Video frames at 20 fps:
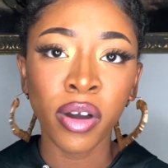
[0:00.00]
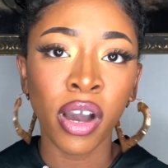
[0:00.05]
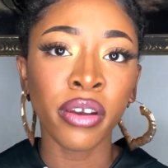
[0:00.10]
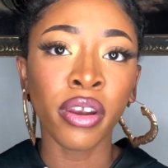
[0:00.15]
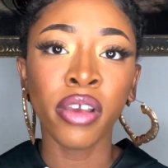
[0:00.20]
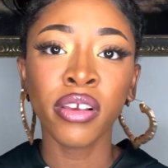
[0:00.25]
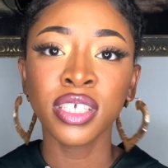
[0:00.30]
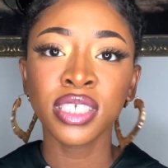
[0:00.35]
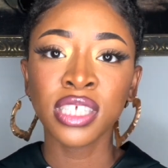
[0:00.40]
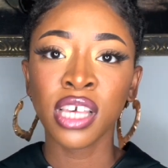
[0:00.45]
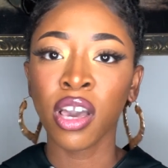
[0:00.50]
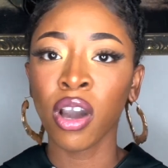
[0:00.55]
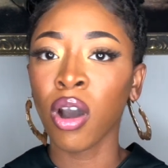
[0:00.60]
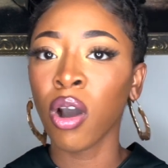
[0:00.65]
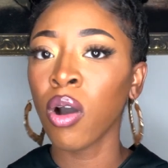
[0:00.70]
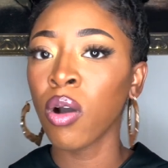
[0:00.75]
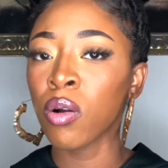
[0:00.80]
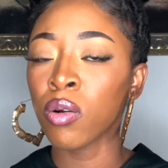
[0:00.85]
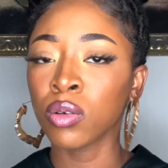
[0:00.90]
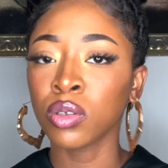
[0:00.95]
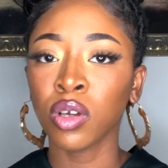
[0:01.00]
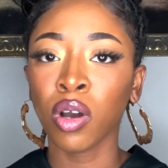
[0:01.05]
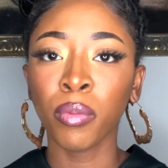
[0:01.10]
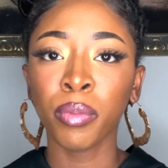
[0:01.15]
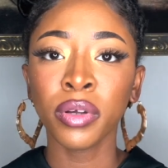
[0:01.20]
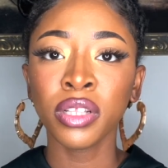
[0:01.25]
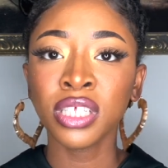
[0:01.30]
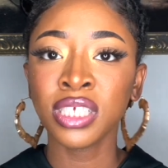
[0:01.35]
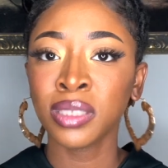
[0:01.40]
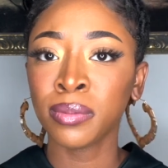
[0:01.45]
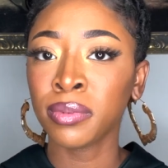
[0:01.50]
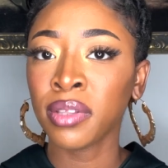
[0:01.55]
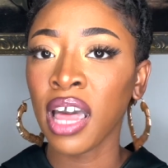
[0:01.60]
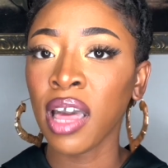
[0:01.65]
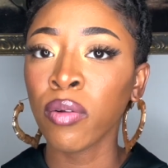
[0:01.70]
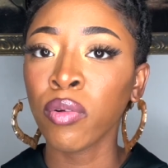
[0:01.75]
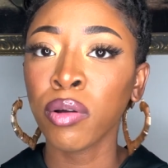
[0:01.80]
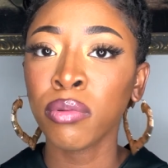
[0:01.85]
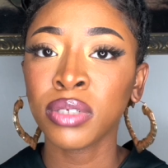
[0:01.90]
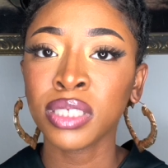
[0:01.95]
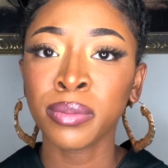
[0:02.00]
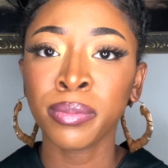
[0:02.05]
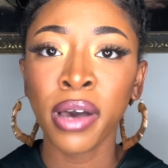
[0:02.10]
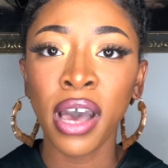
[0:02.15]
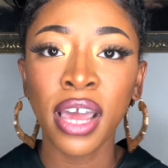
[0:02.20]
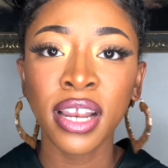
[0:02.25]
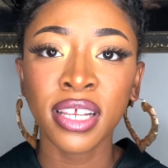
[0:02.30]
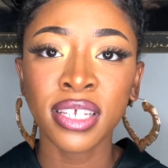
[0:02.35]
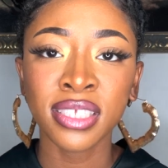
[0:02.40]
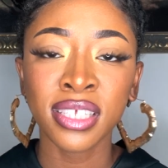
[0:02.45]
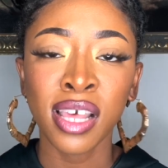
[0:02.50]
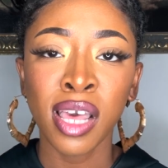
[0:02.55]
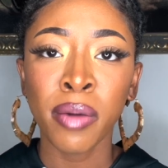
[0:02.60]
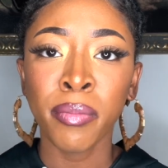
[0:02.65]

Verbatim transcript: I know you say, oh, don't police black women's bodies.